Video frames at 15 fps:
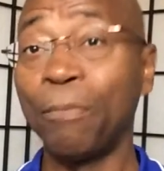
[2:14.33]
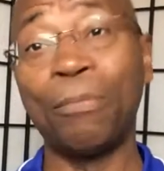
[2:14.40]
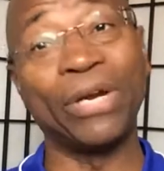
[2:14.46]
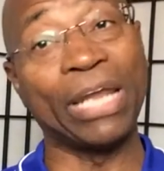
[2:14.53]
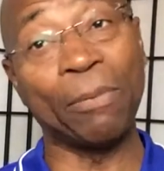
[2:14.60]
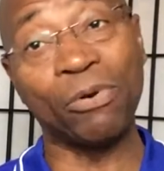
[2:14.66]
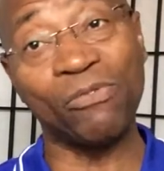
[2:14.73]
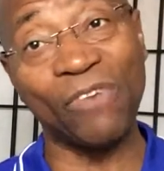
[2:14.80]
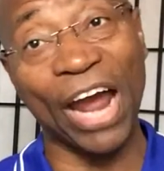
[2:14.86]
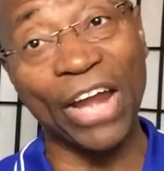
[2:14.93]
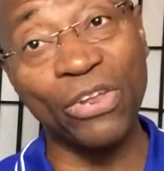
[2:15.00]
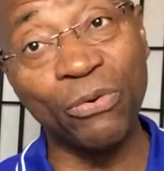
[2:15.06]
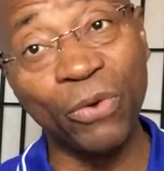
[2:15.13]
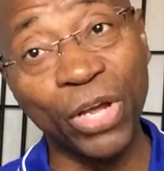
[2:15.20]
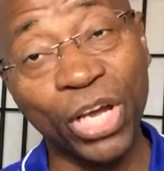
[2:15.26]
but they're
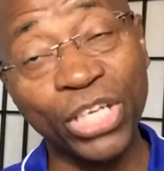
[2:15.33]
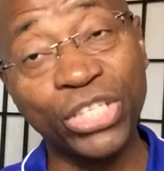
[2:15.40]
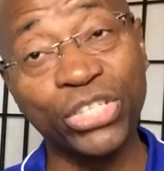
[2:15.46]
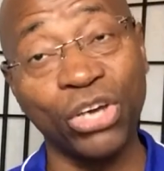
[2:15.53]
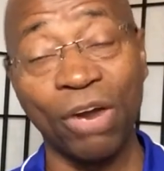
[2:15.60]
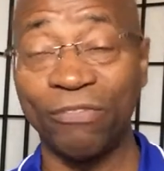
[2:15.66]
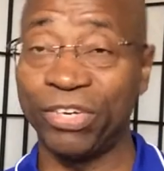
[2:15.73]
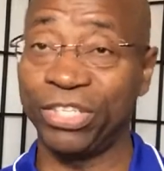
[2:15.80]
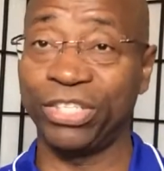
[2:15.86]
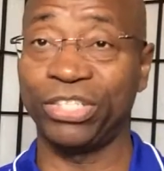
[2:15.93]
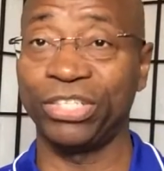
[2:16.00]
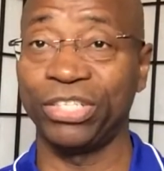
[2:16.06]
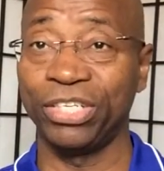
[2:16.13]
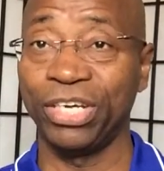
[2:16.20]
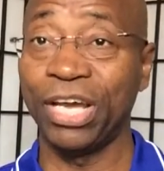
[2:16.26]
providing you with a good
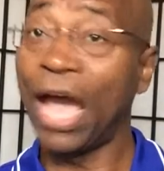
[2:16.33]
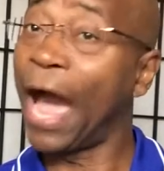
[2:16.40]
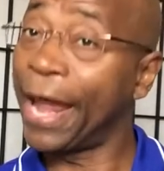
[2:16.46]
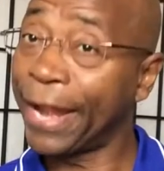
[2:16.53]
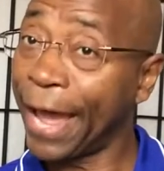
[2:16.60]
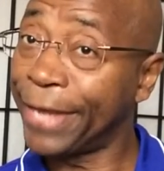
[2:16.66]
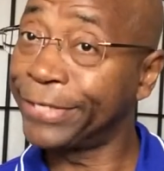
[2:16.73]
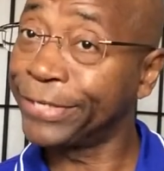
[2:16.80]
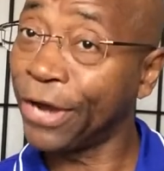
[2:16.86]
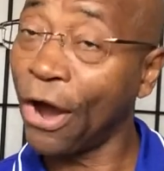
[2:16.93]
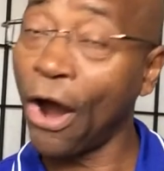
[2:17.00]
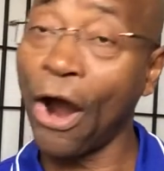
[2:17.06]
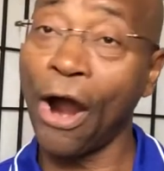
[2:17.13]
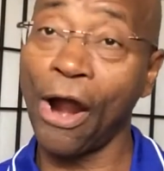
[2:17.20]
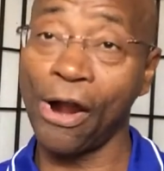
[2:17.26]
service a nice
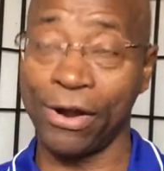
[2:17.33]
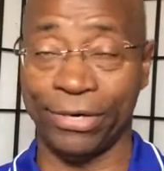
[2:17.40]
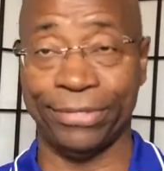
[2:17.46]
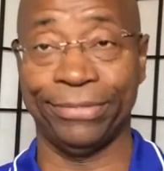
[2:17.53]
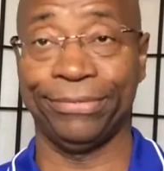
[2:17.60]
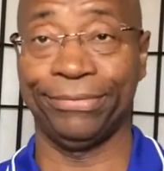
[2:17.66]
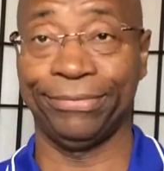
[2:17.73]
car,